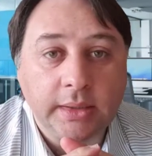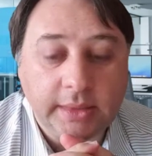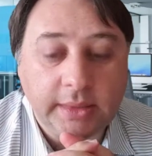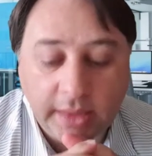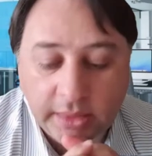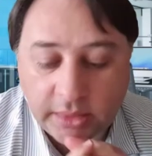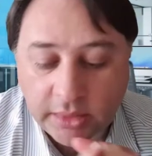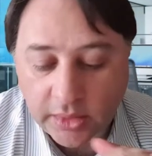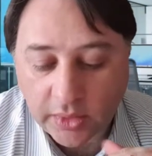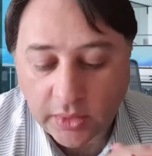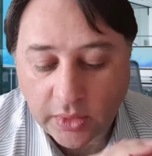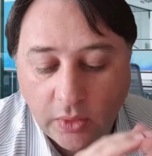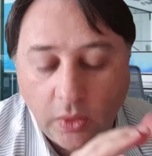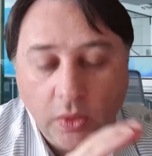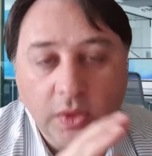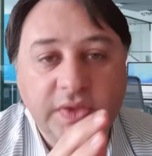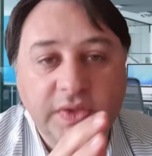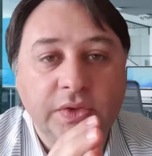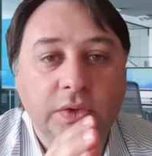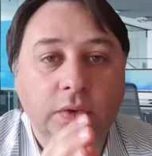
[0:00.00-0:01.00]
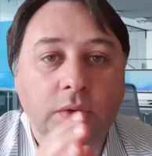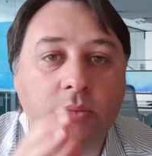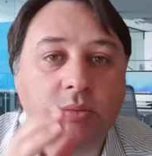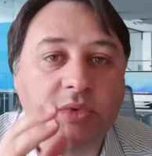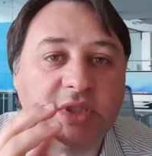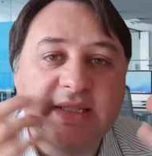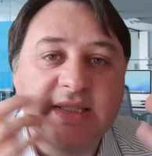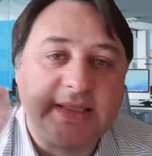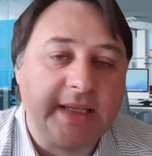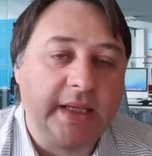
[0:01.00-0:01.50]
Then also
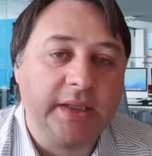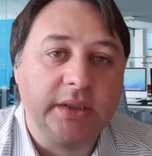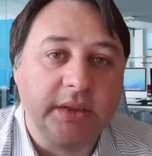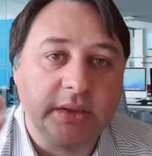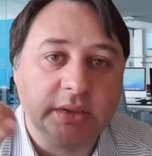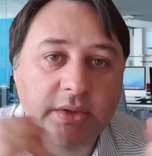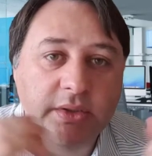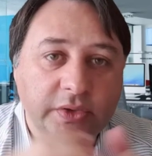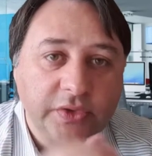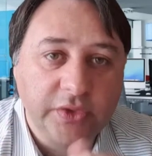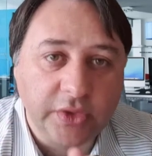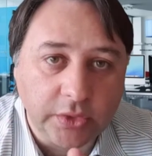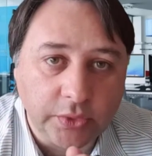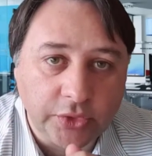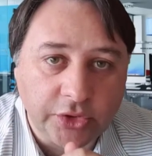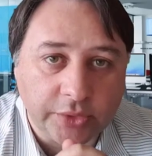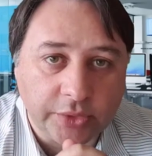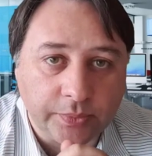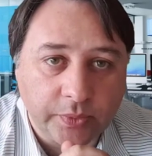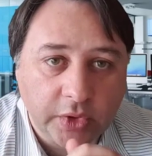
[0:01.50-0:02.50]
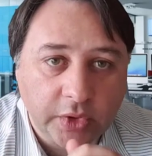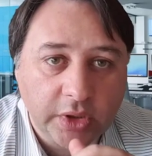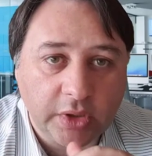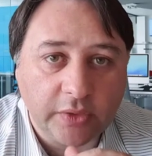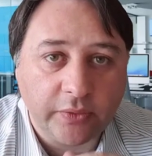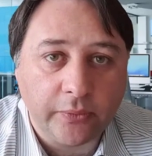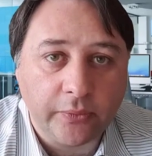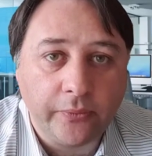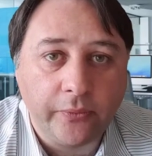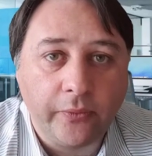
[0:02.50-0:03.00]
the standard solution
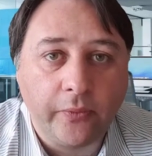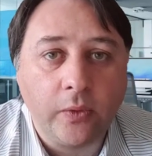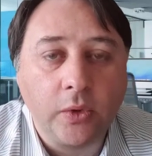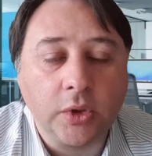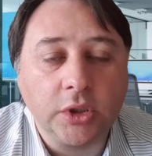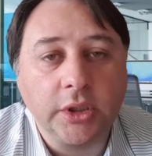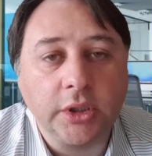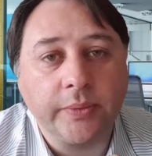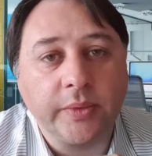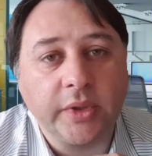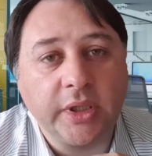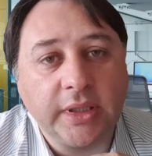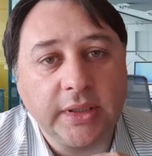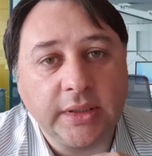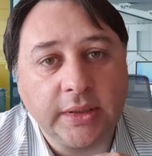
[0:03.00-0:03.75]
for